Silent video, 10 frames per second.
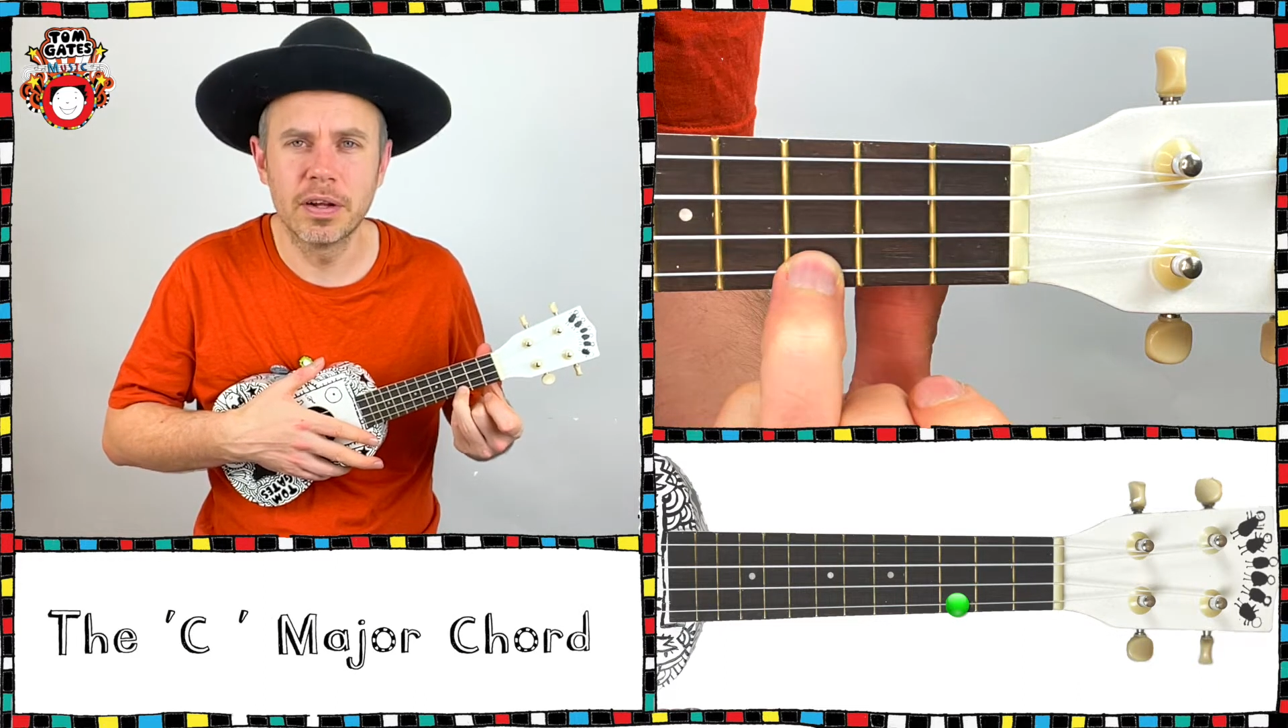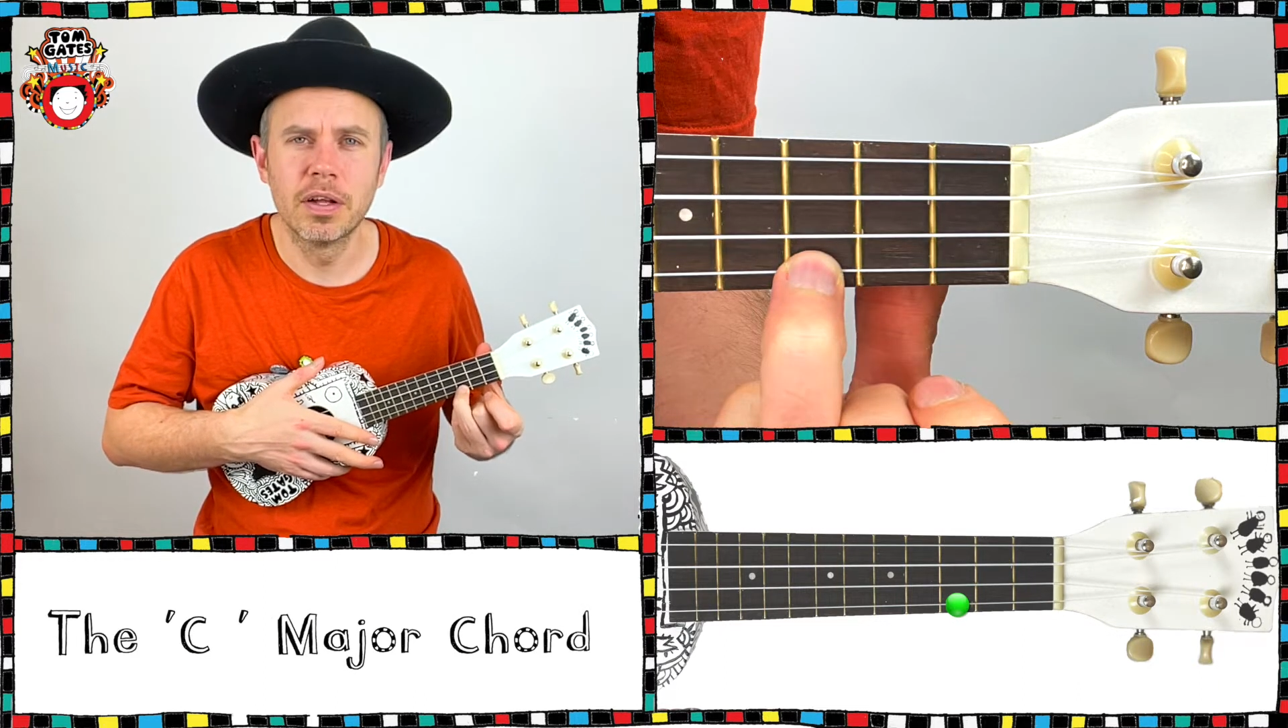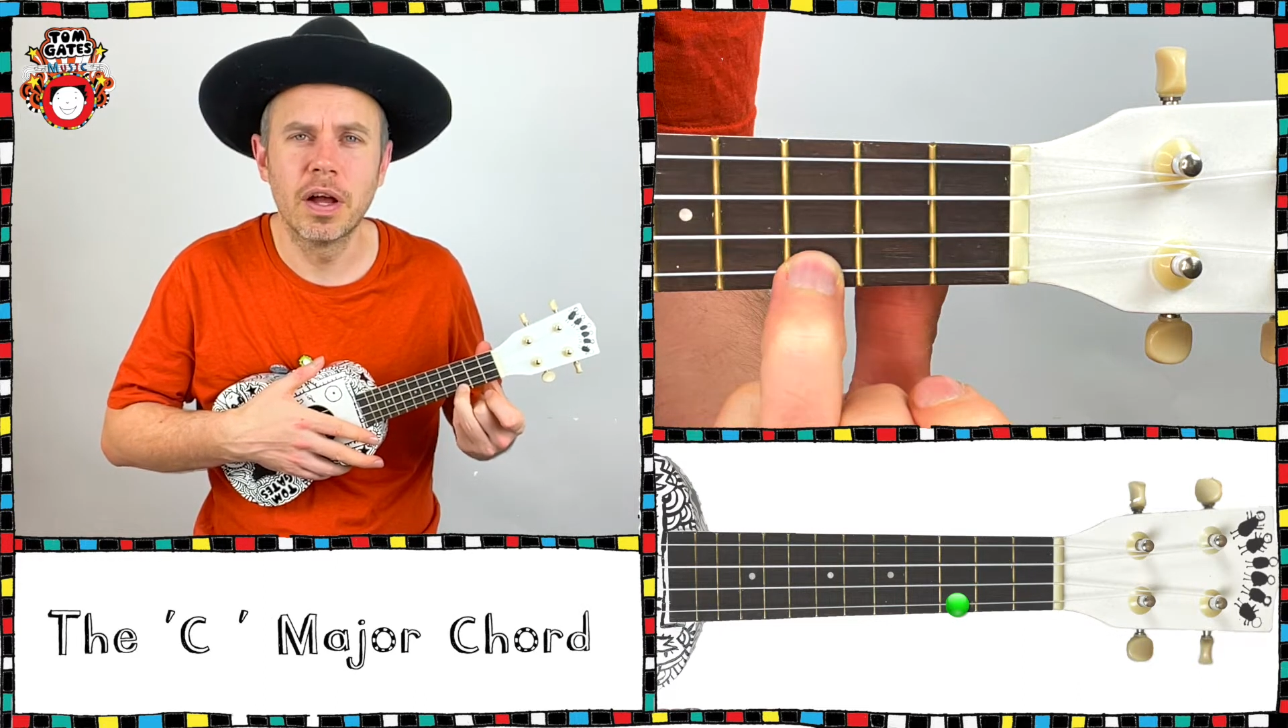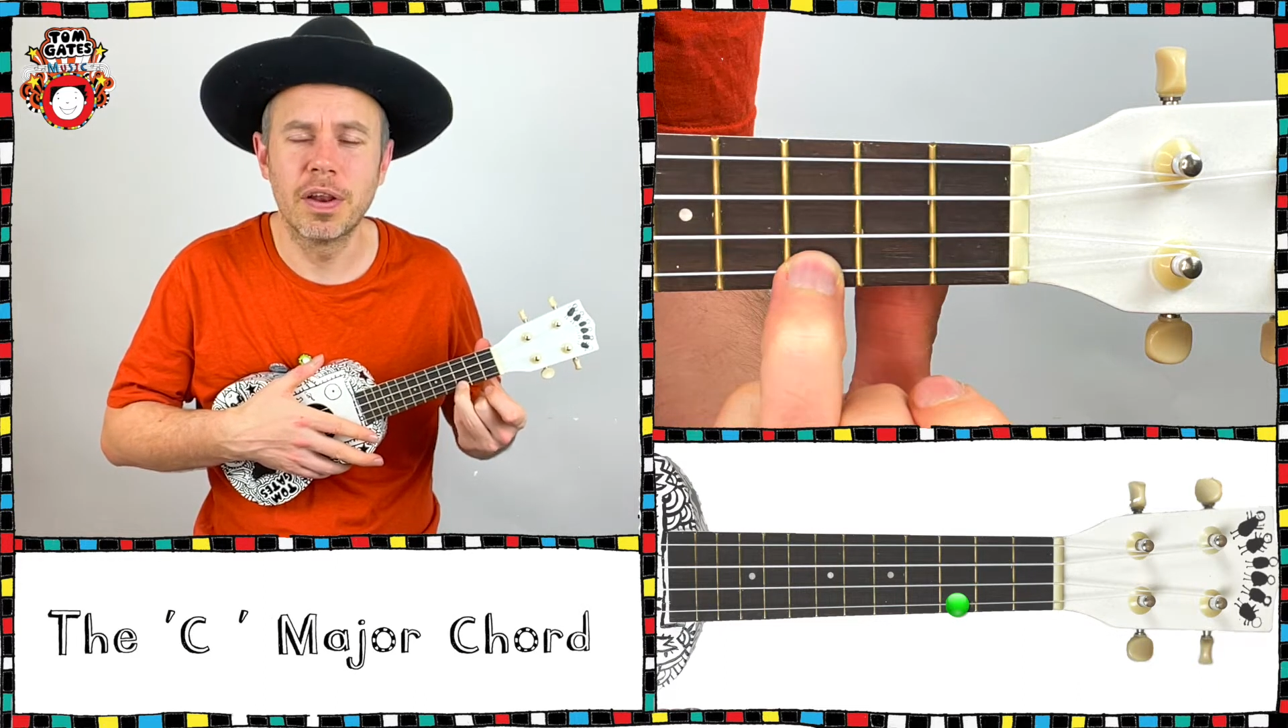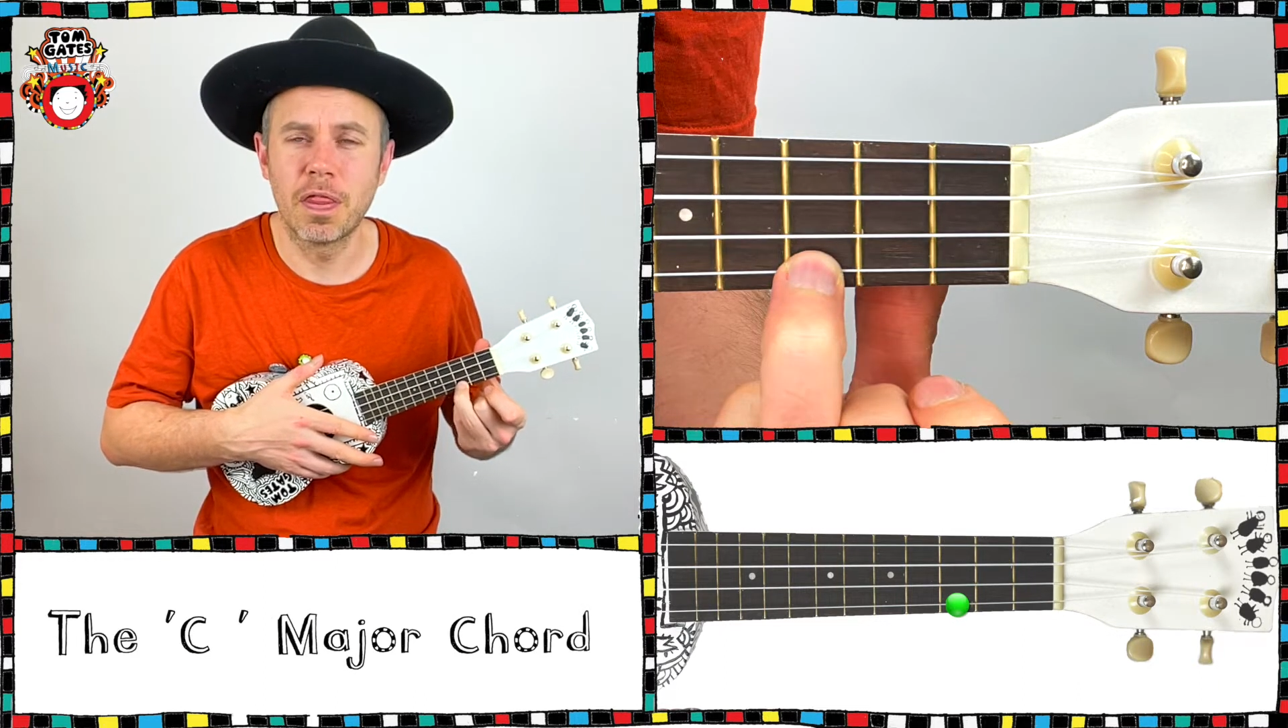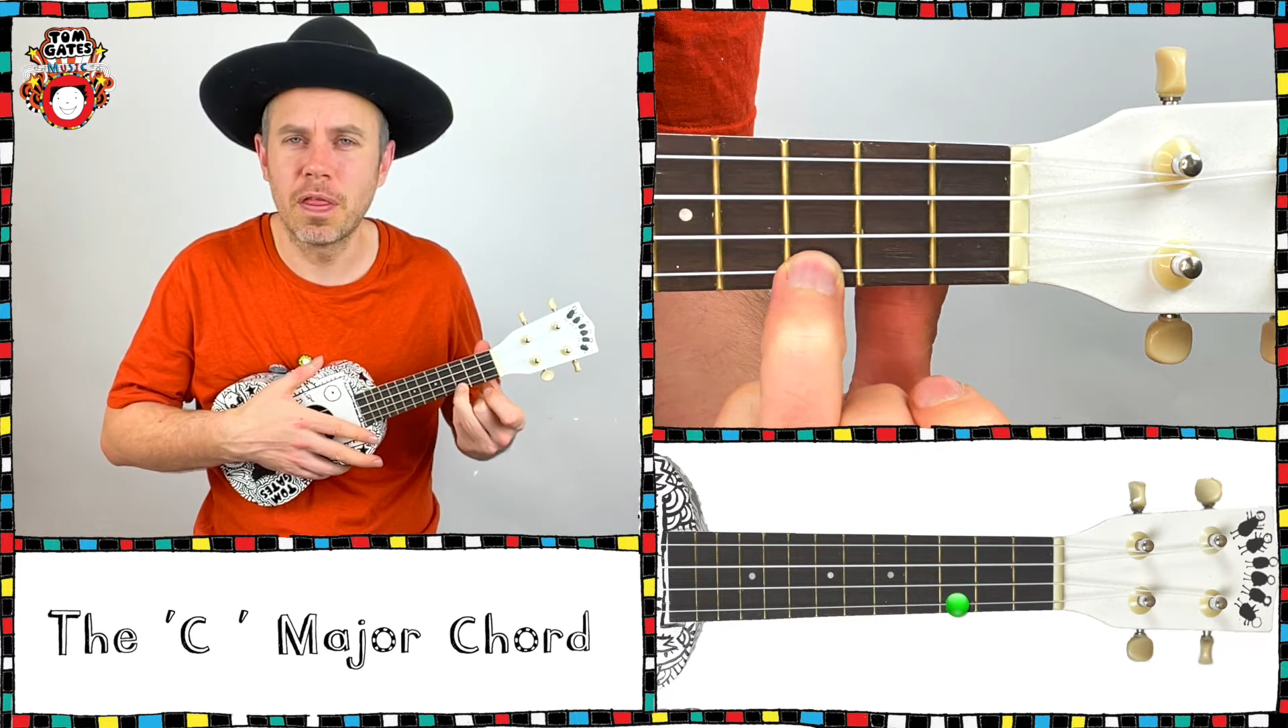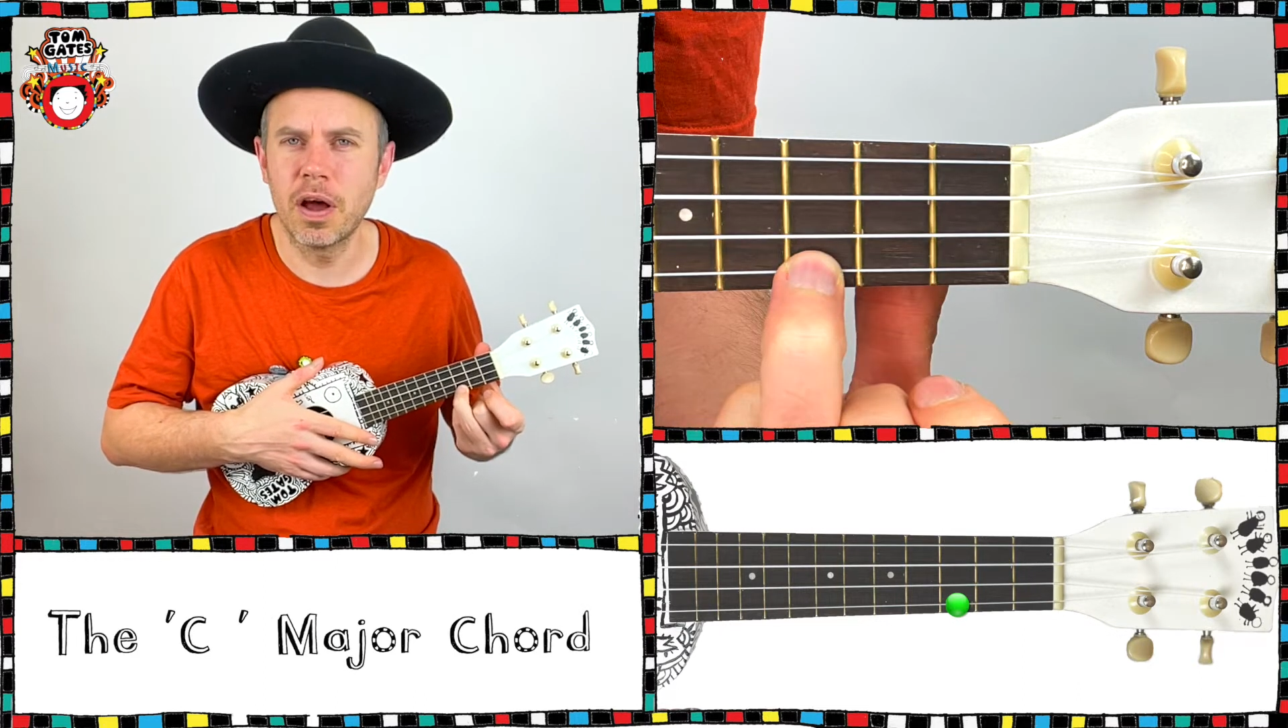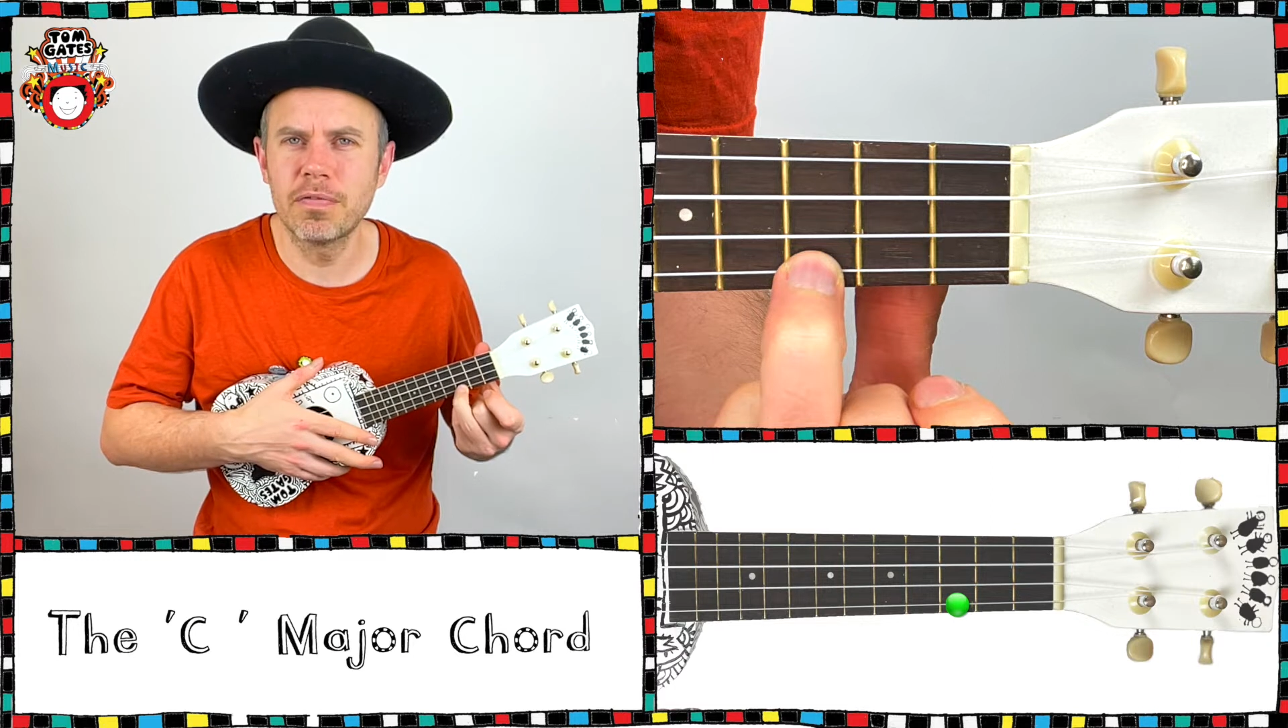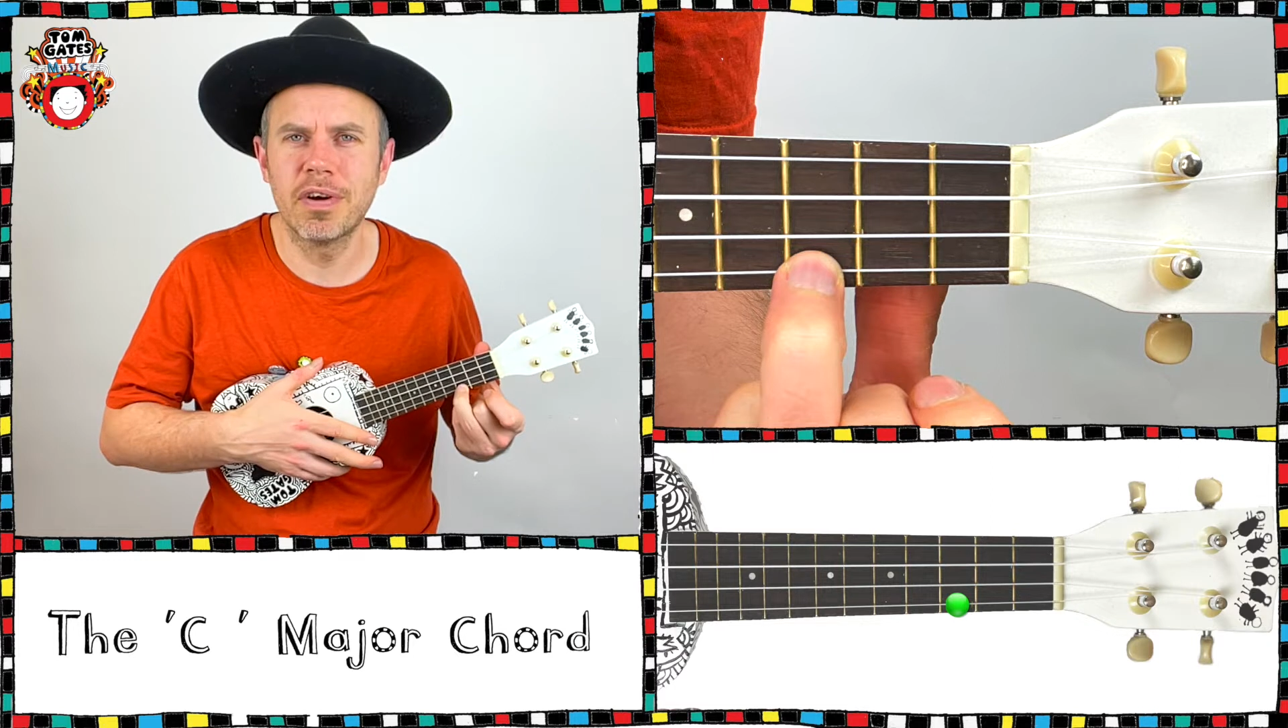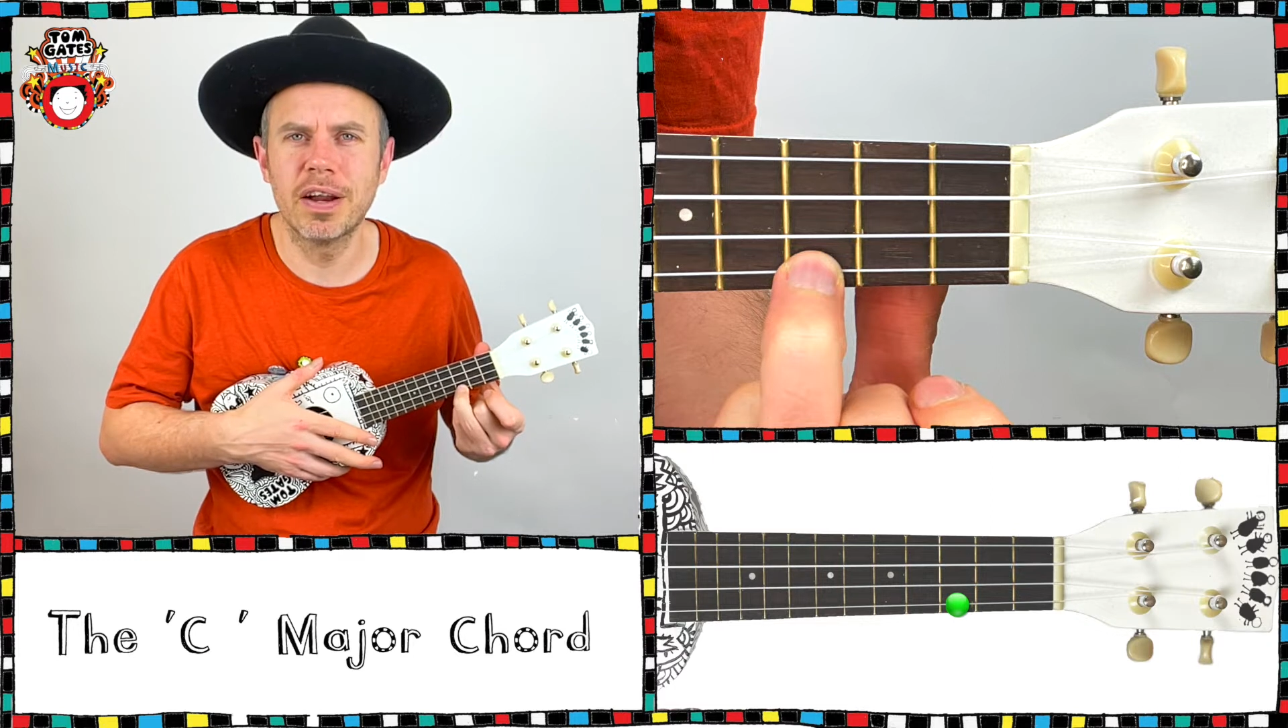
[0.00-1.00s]
on the third
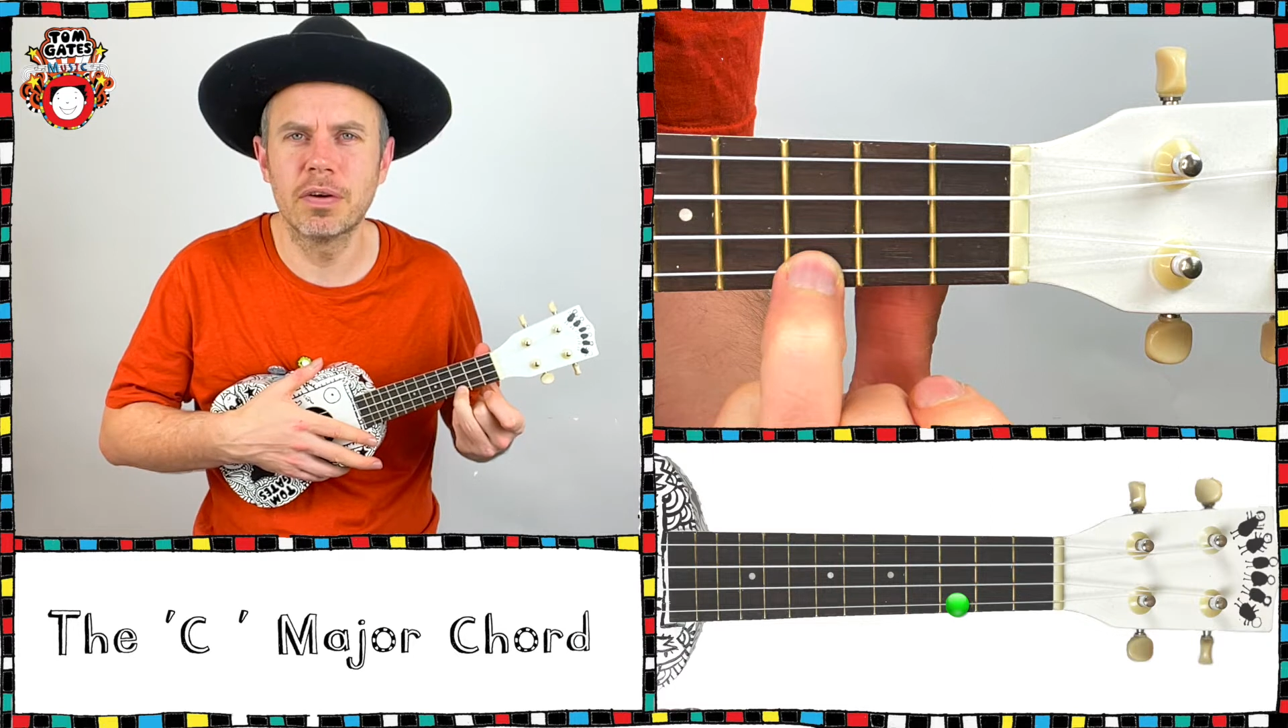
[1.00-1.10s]
fret